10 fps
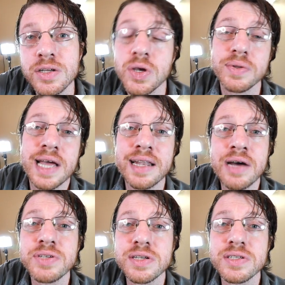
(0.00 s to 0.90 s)
So that
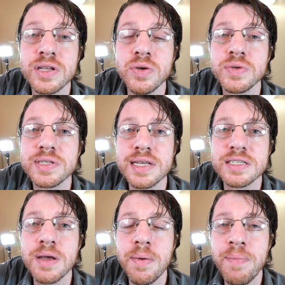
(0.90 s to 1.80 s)
allows us to use
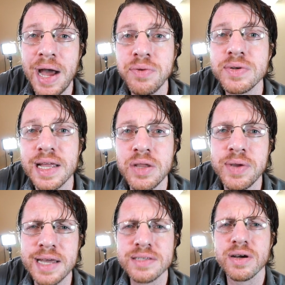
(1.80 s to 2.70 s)
this bound that you
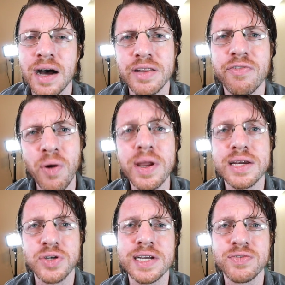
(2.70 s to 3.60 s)
get on the Fourier
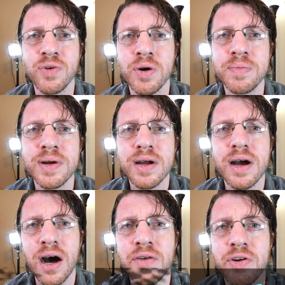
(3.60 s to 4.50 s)
transform
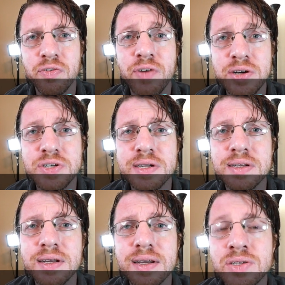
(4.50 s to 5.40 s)
of your function
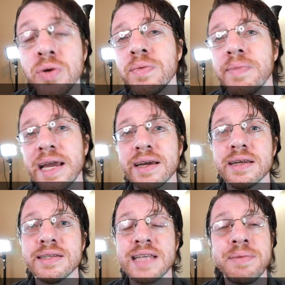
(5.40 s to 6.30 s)
to make
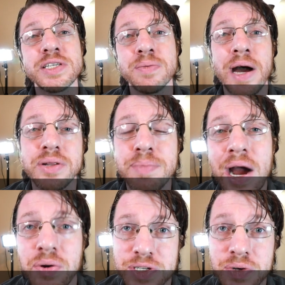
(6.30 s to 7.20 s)
statements about the
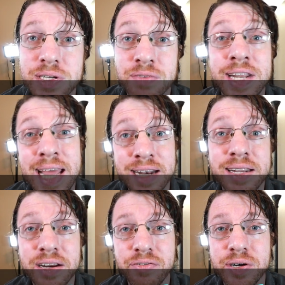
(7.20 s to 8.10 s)
power series of an
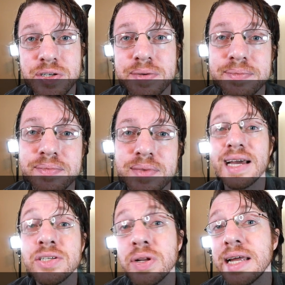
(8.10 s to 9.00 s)
analytic function.
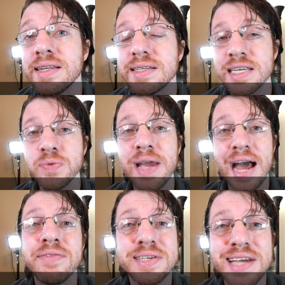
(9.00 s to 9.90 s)
And so then since we
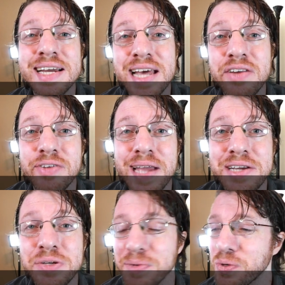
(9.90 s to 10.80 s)
have this
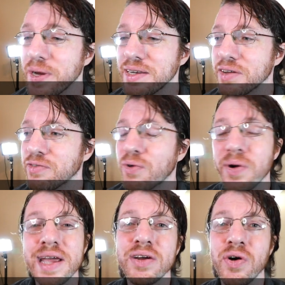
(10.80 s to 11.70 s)
identification between the
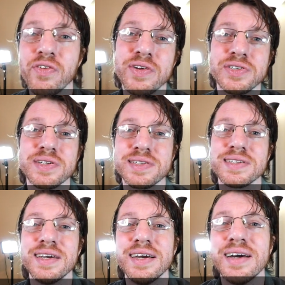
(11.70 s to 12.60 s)
Fourier
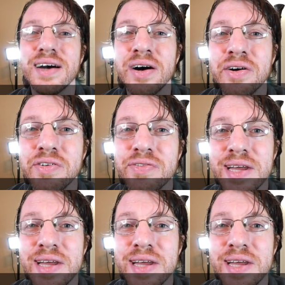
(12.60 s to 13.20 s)
coefficients of